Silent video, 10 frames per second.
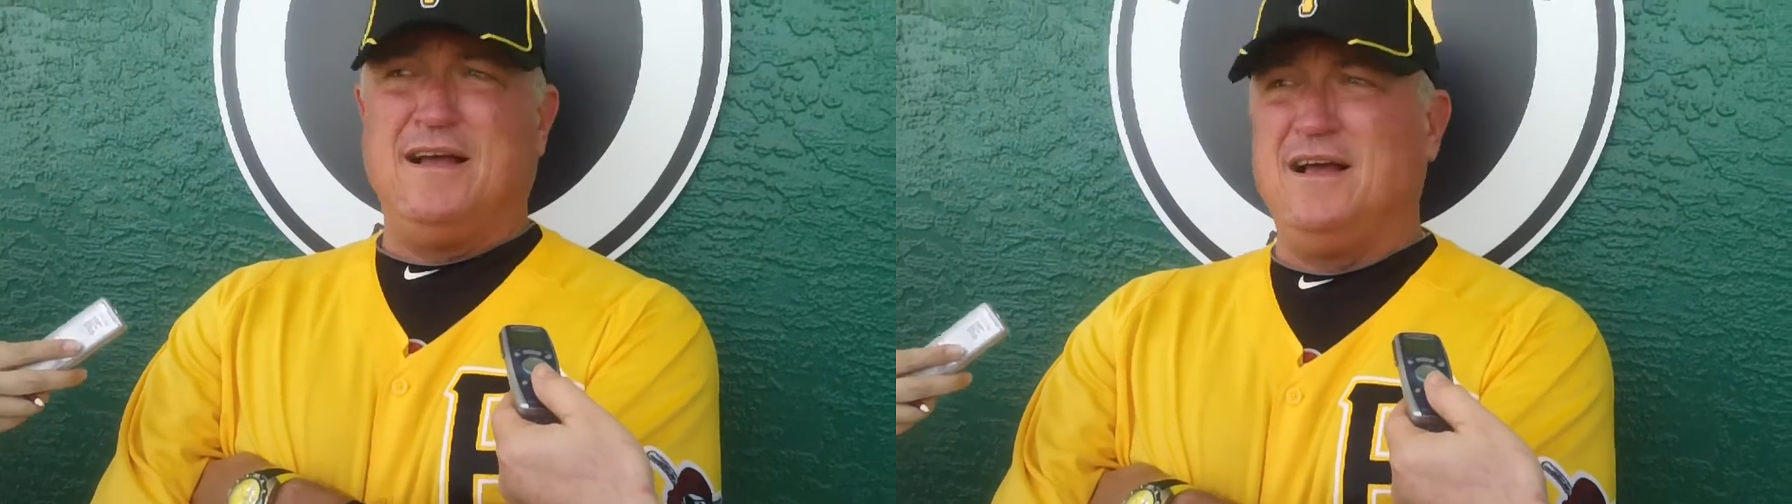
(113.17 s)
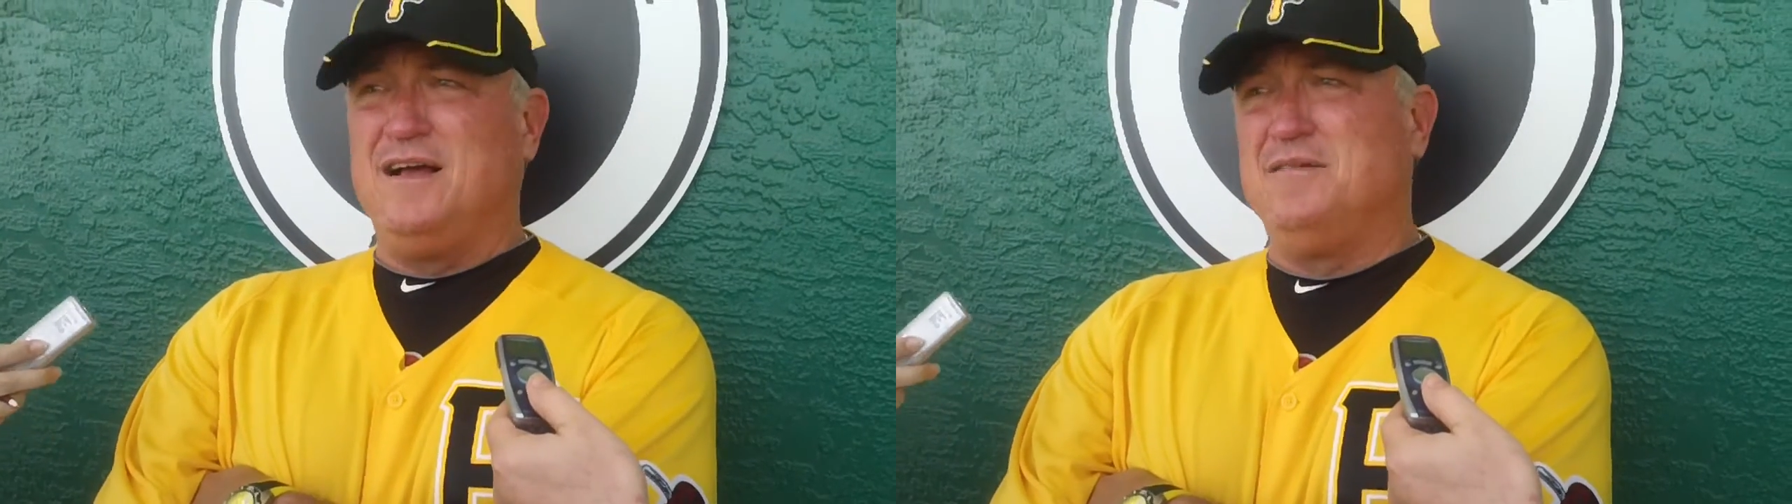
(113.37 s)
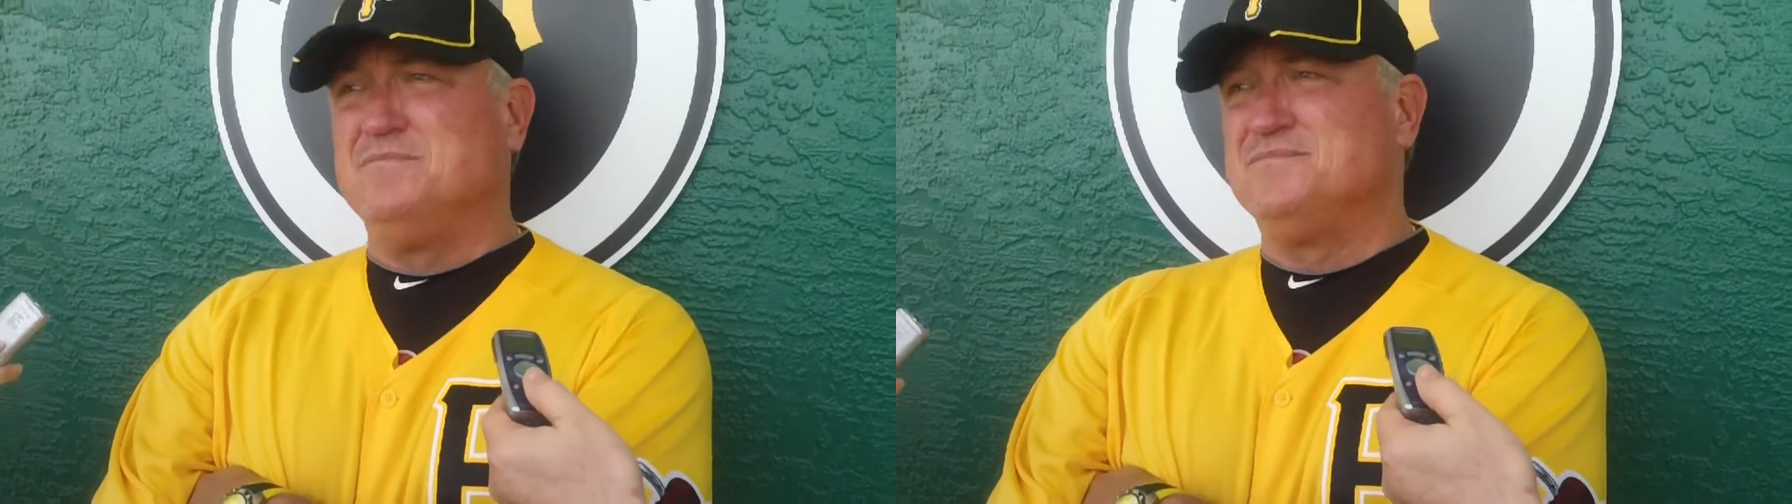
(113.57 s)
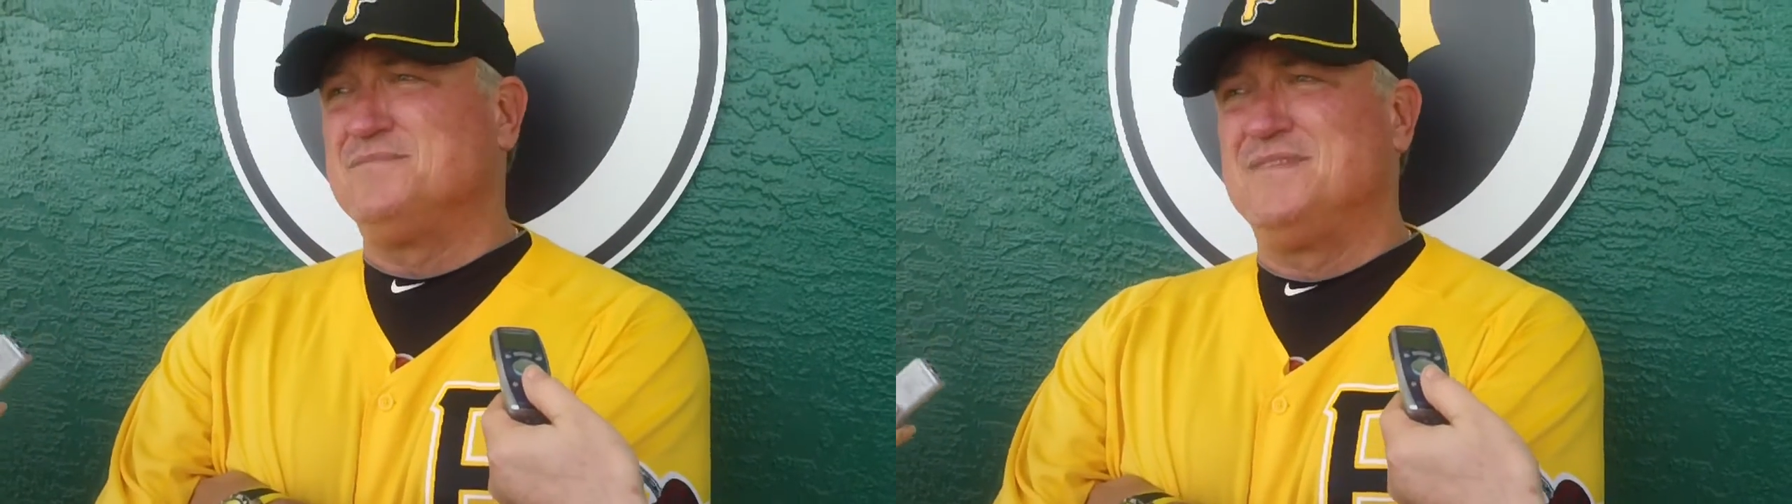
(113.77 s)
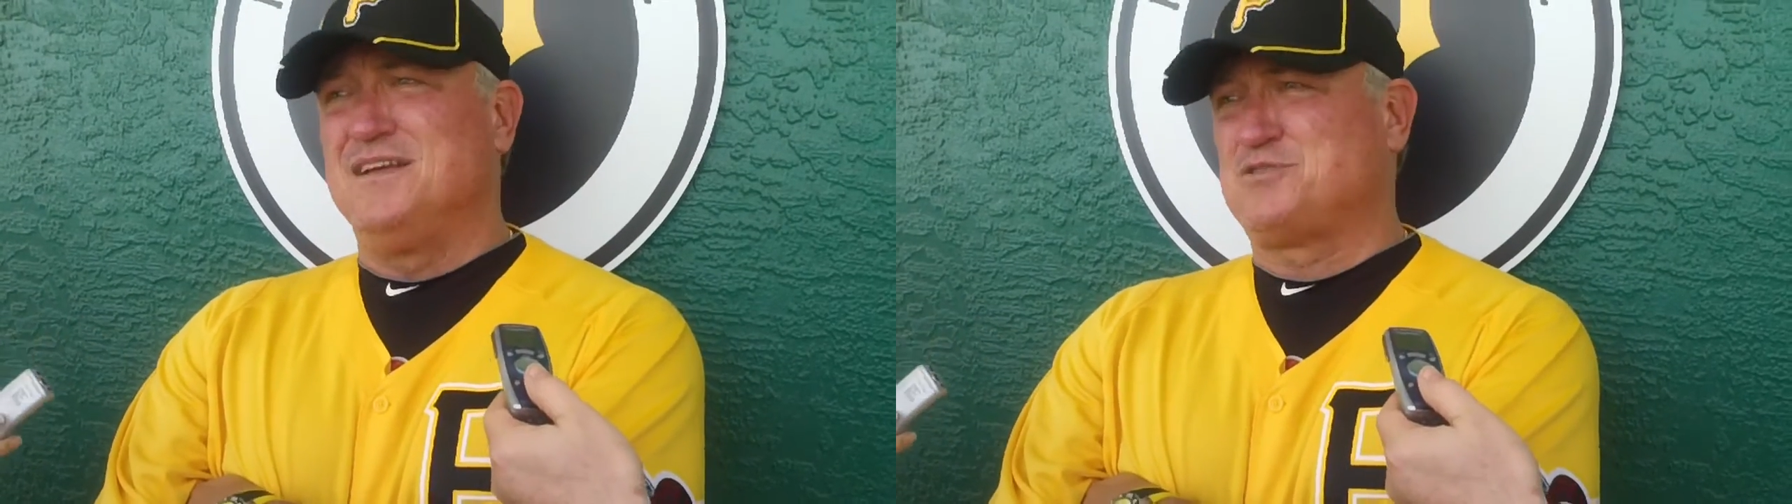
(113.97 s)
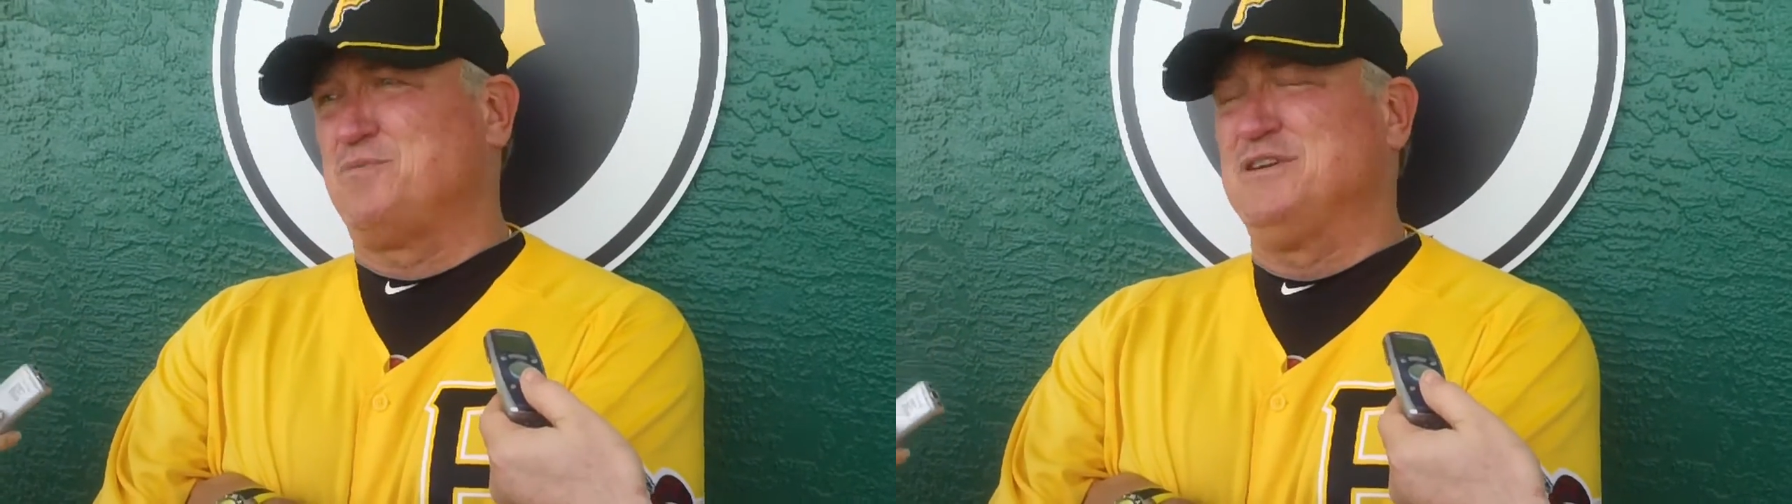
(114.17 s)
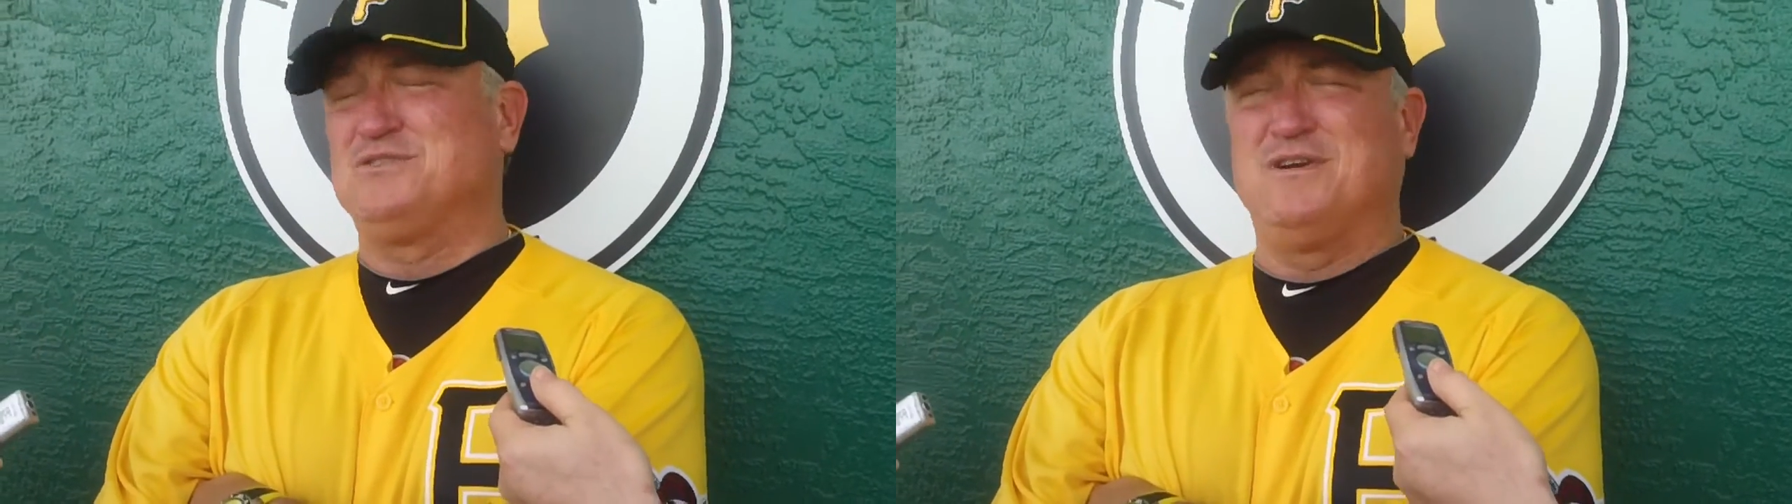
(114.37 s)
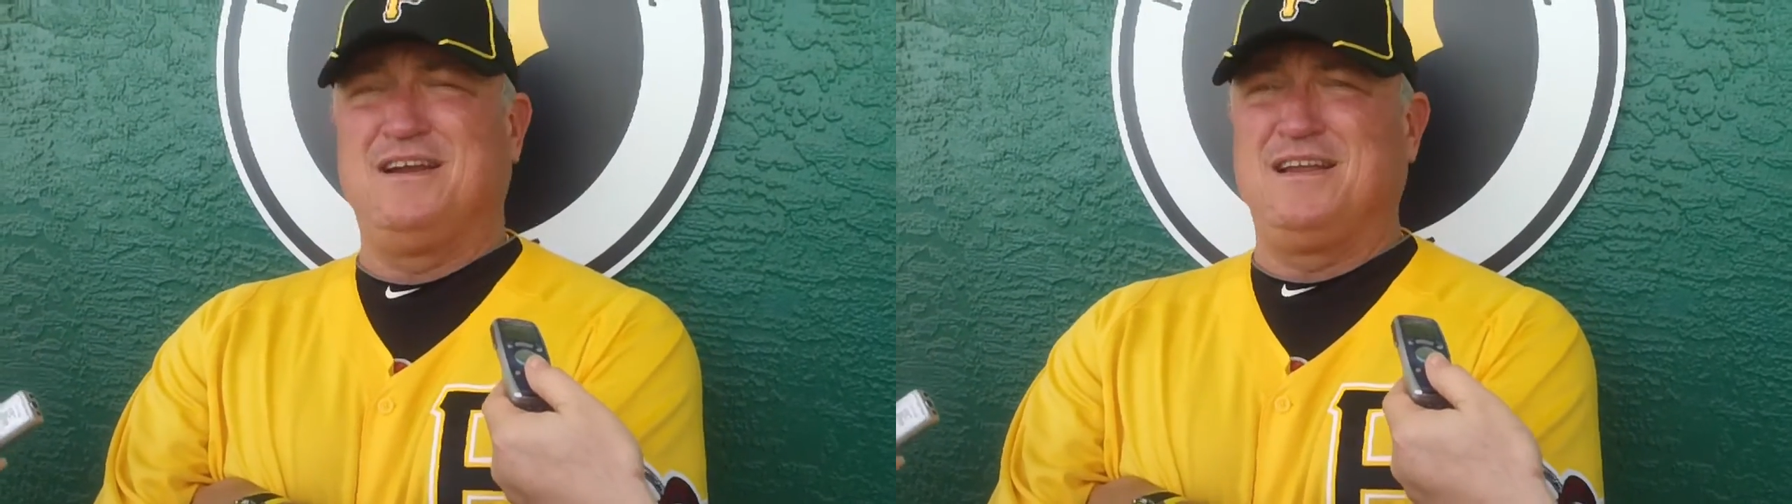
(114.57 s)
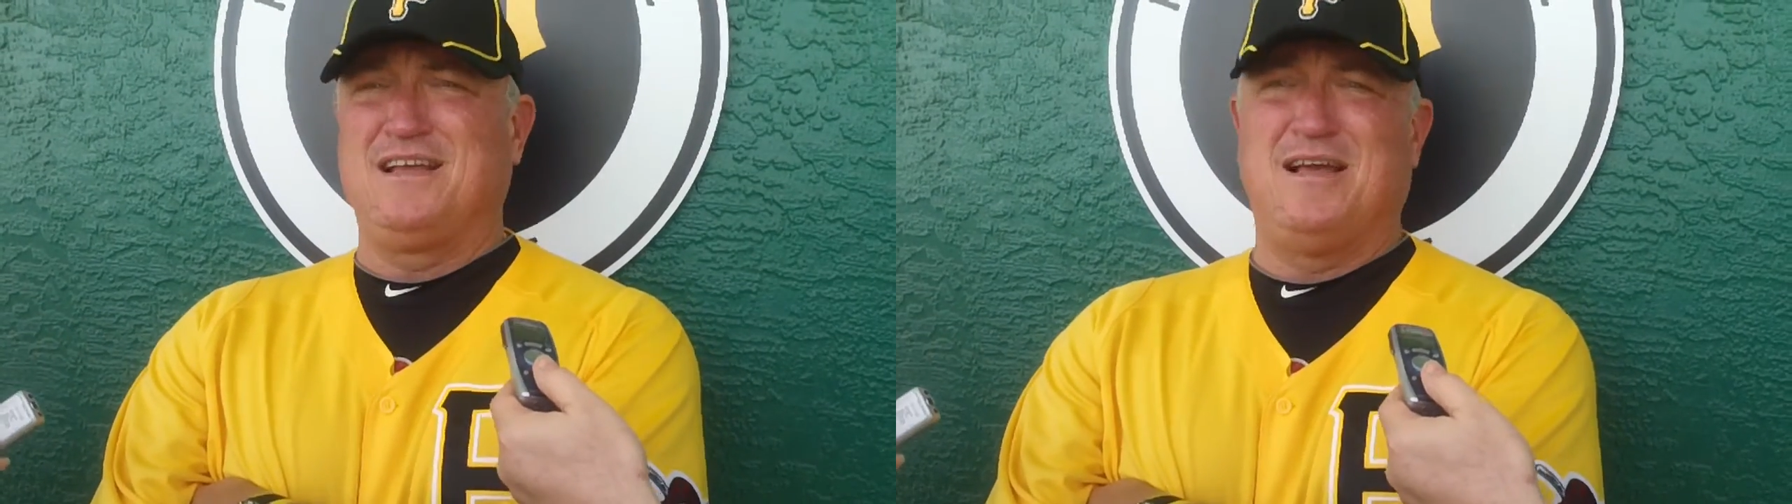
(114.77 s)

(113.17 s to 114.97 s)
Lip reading: A spring training